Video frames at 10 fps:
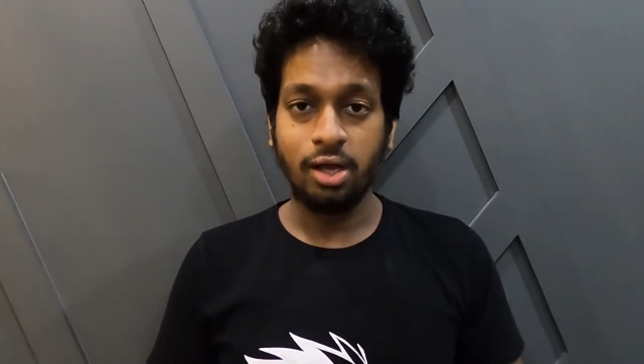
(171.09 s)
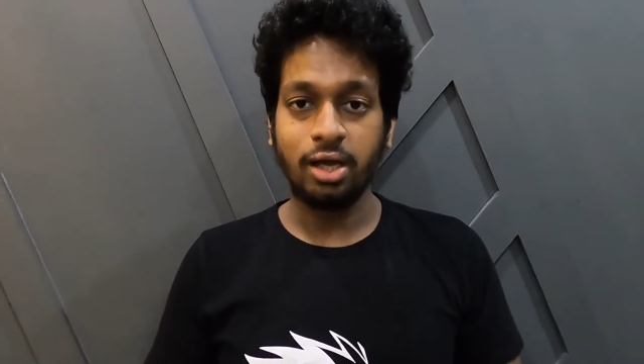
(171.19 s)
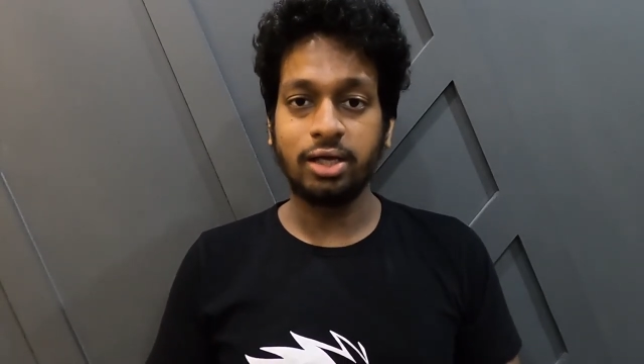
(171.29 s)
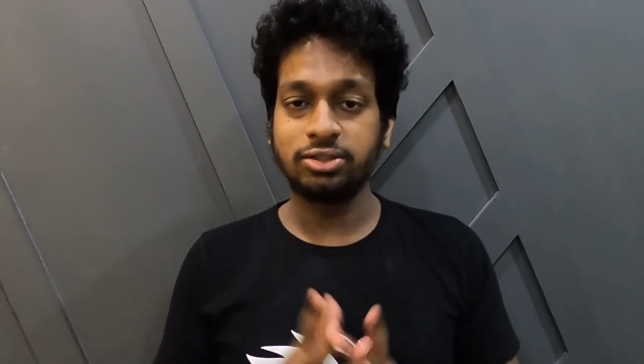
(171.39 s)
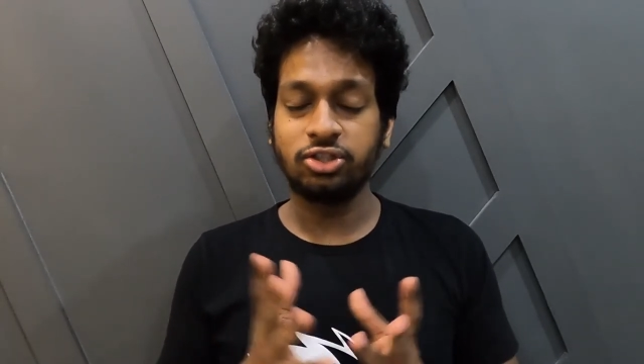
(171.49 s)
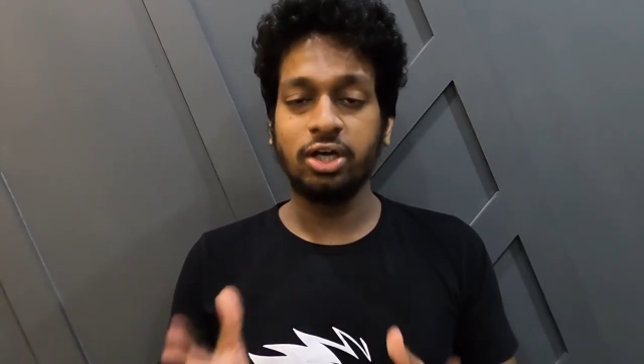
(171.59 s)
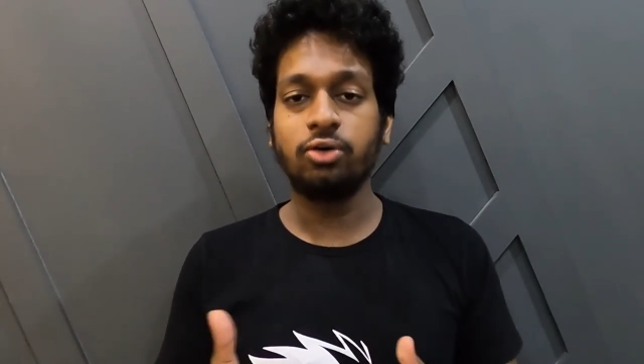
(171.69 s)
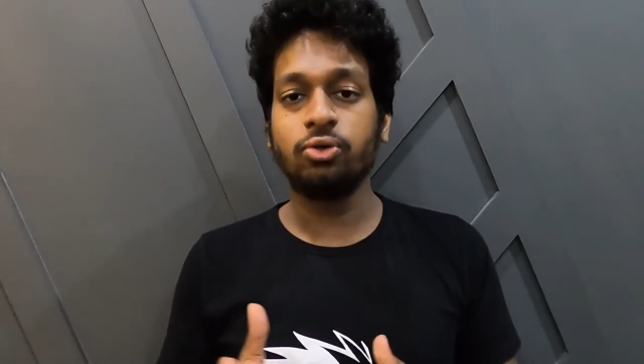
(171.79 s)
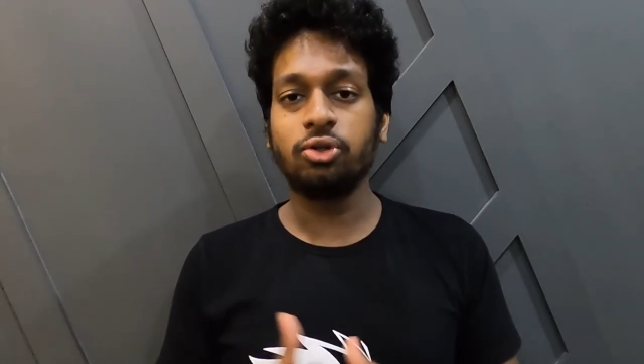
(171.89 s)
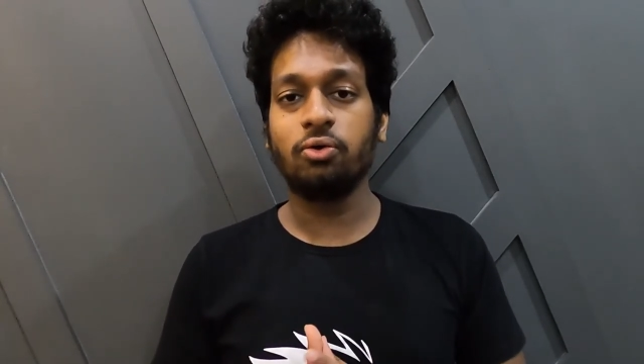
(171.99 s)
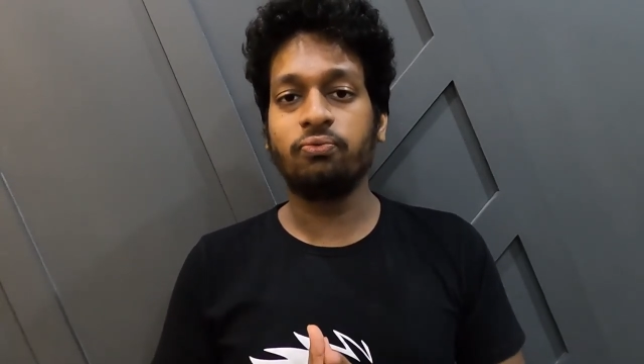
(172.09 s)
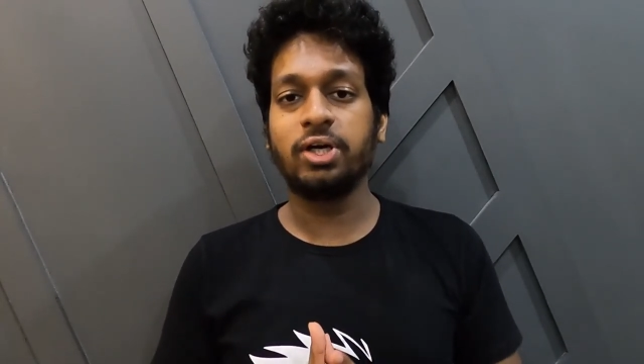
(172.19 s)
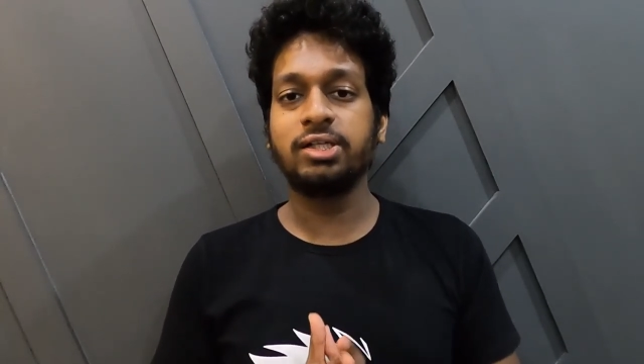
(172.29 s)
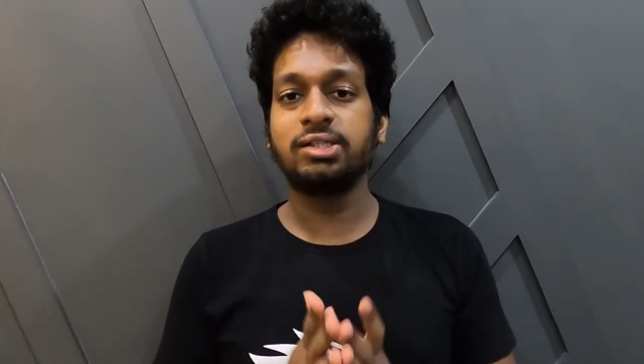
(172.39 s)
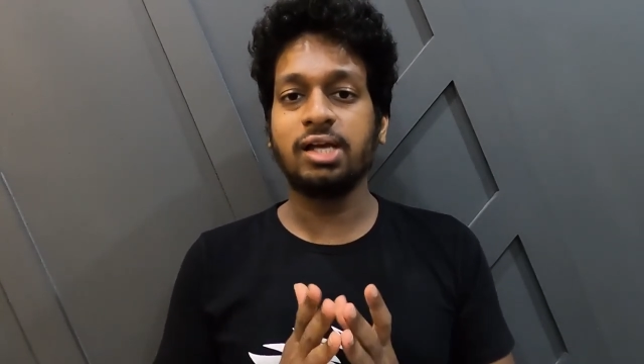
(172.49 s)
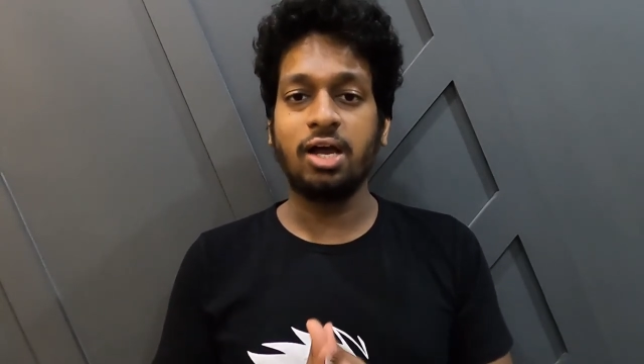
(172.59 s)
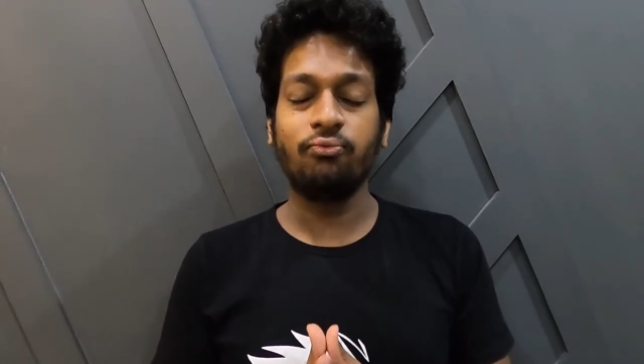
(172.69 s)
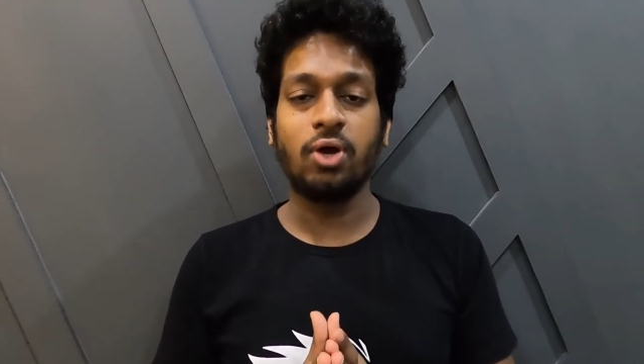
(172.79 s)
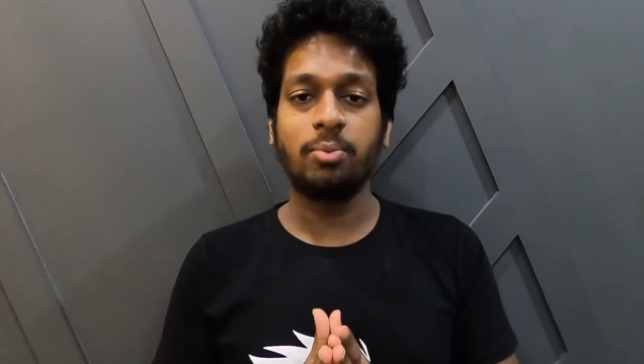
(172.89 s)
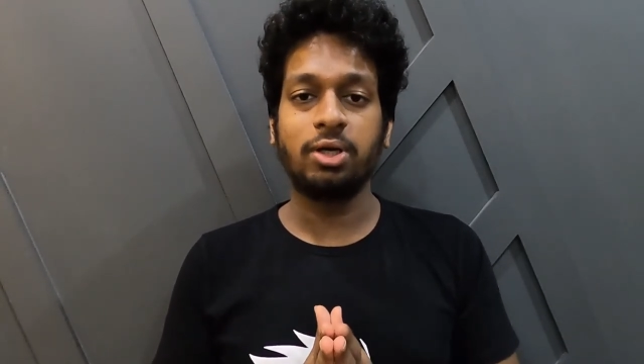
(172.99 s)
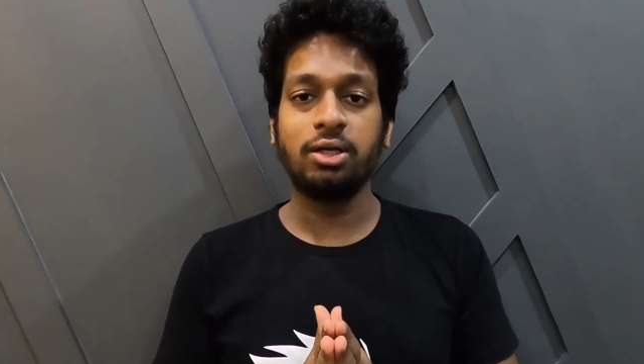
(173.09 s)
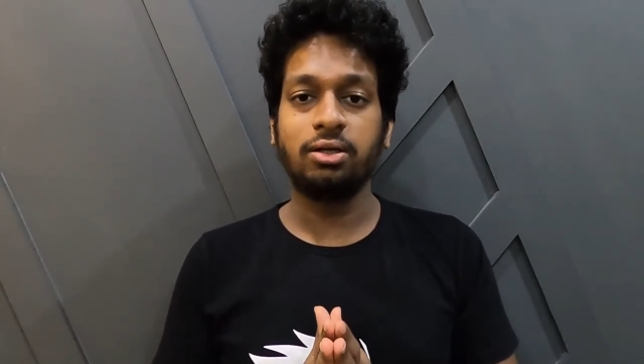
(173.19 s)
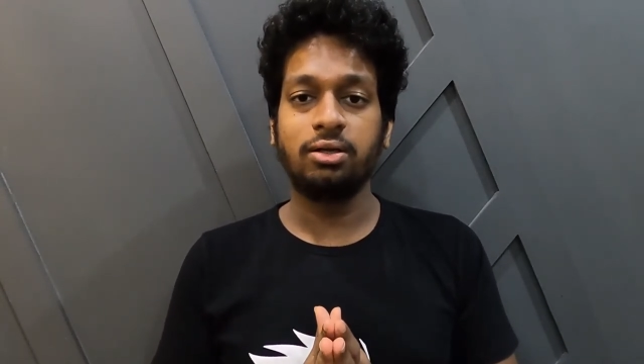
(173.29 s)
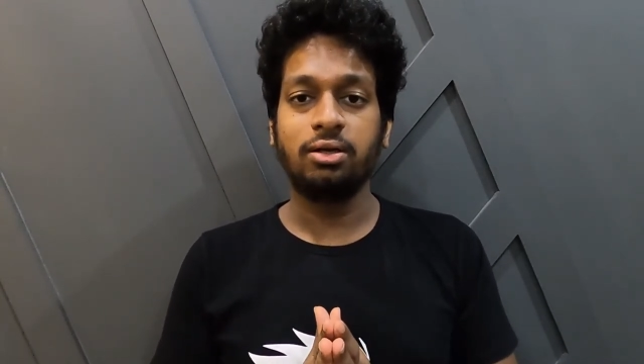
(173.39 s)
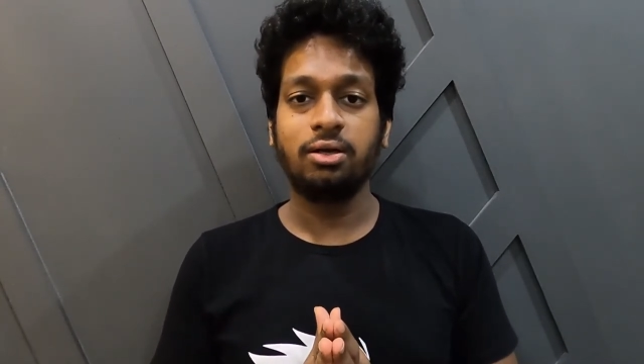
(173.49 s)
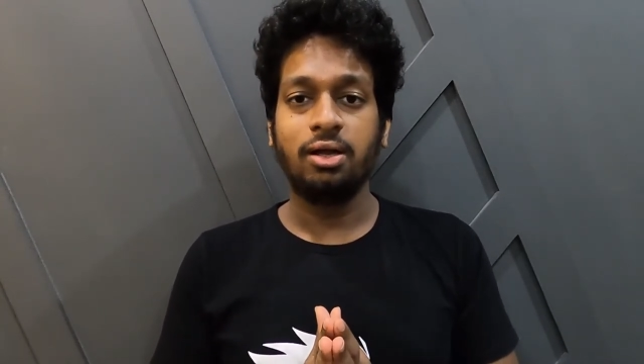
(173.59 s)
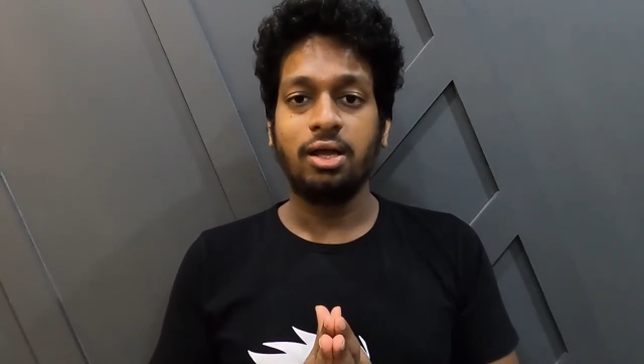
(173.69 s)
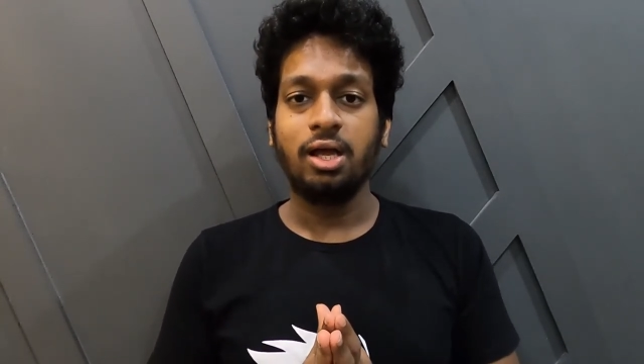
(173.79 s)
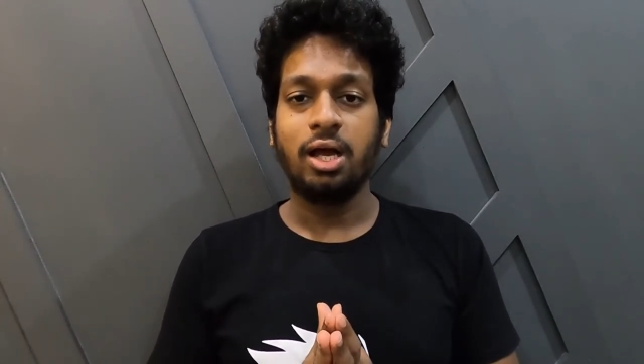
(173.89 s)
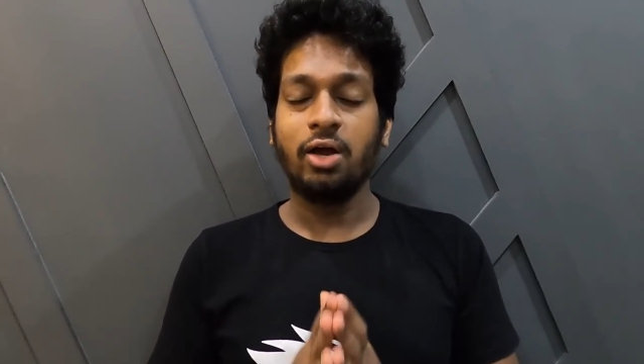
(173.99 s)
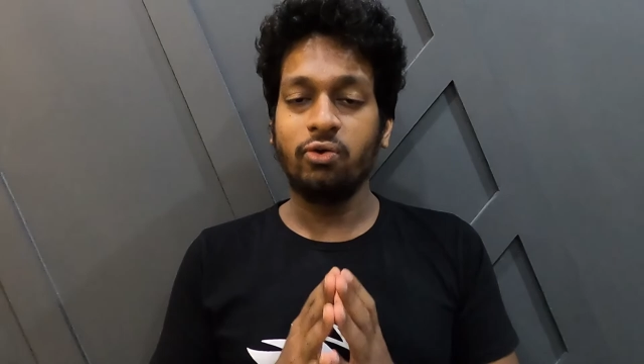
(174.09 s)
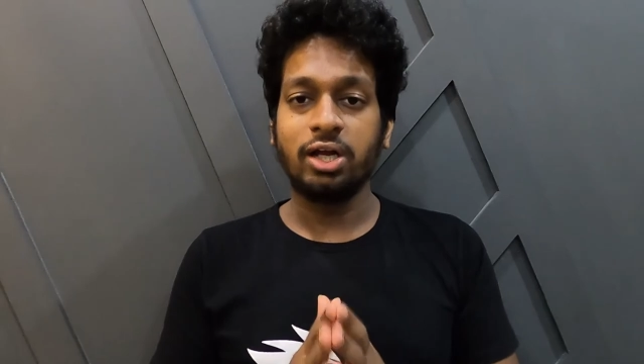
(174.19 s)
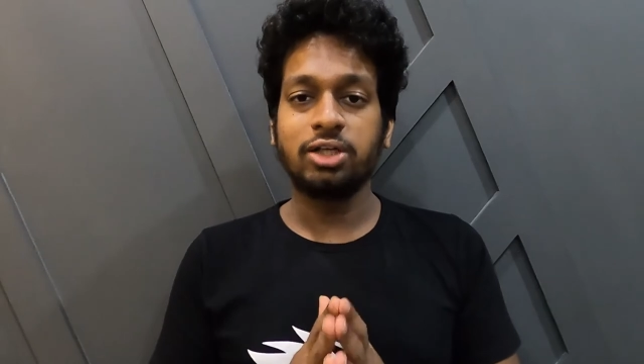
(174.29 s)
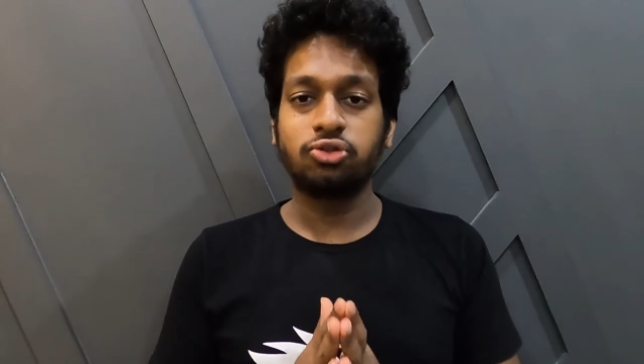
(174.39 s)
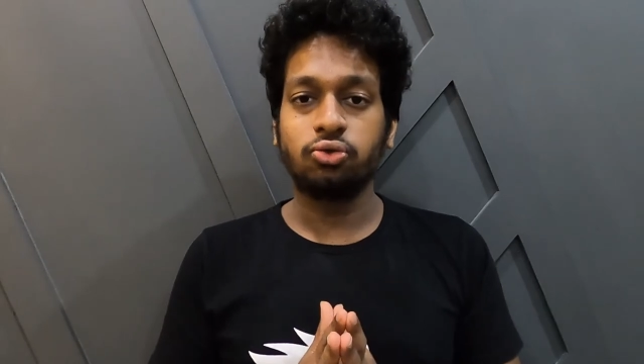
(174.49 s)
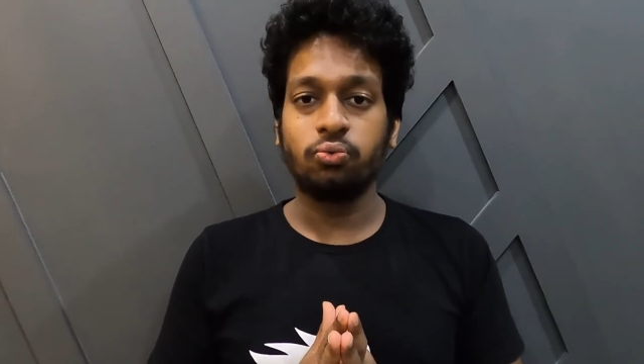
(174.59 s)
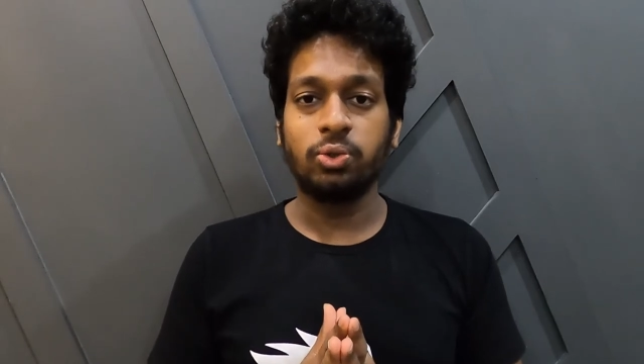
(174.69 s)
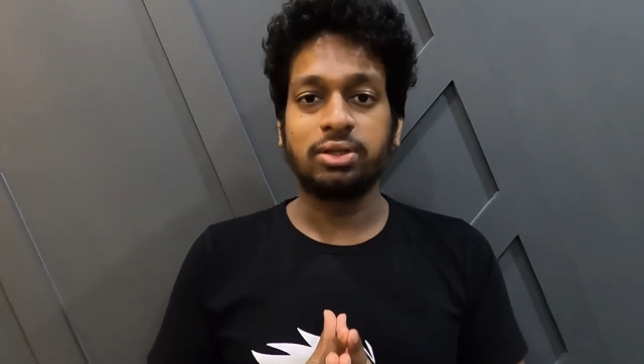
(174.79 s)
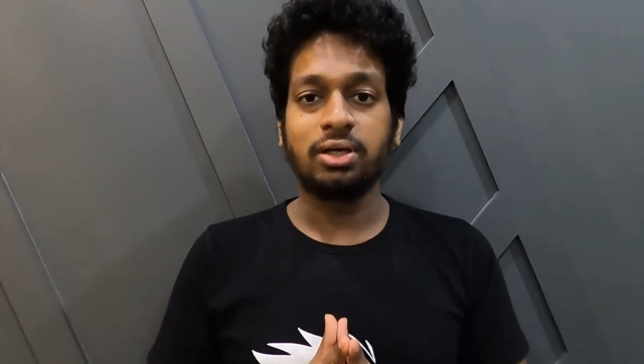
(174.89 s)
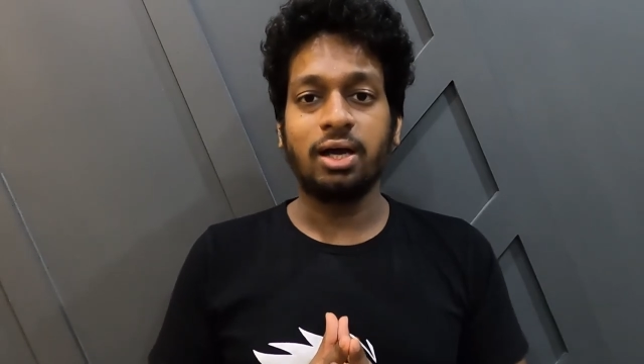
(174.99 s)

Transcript: and share it with your friends and family. I will catch you with